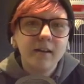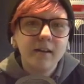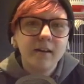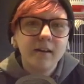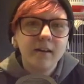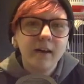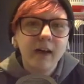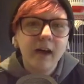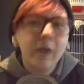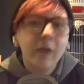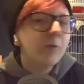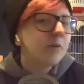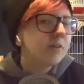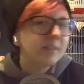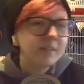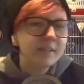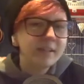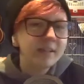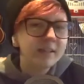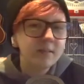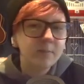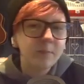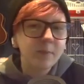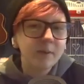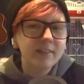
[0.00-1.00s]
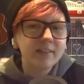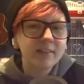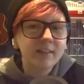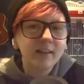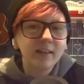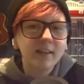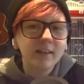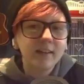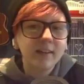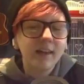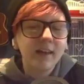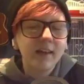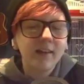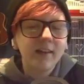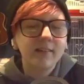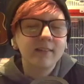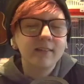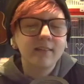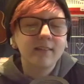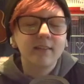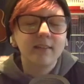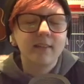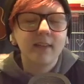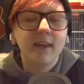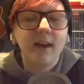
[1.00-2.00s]
I wasn't expecting a yes
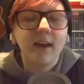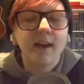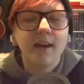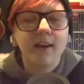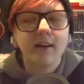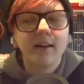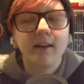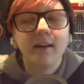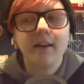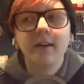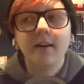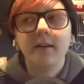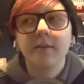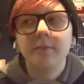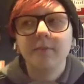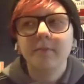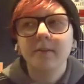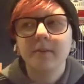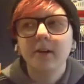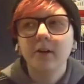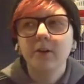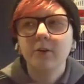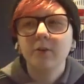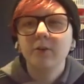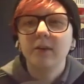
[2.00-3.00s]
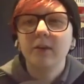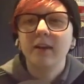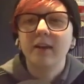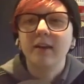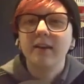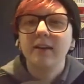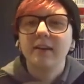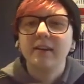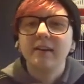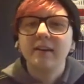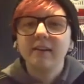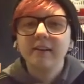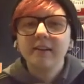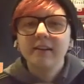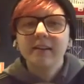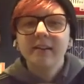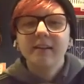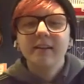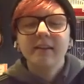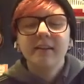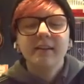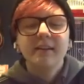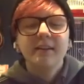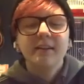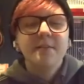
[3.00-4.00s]
to that. Okay.
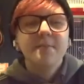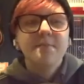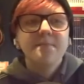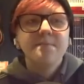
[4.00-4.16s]
All